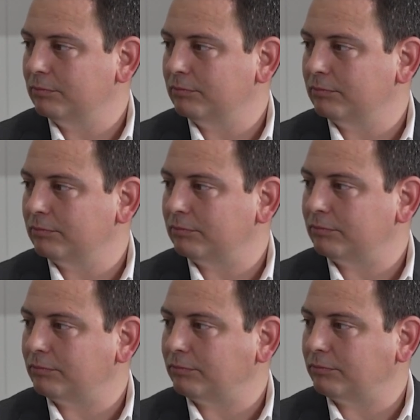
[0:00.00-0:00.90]

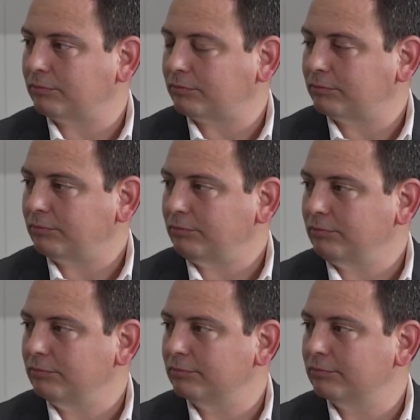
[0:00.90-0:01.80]

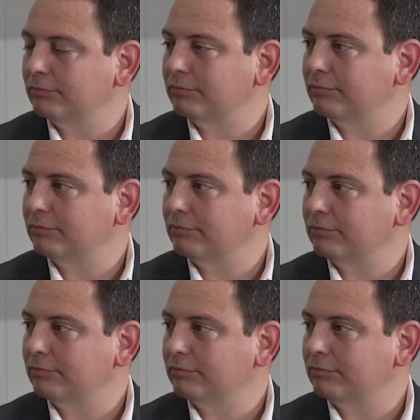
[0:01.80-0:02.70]

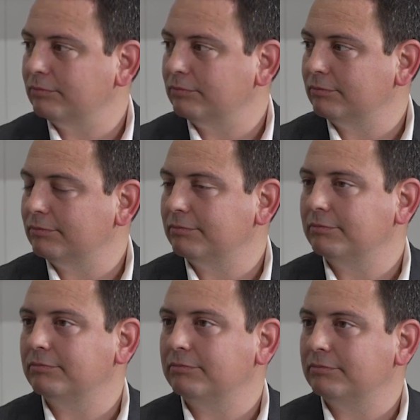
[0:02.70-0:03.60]

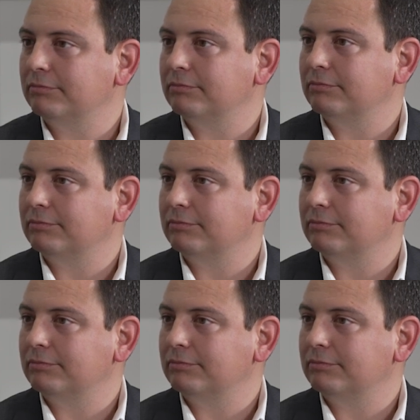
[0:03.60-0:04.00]
(silent)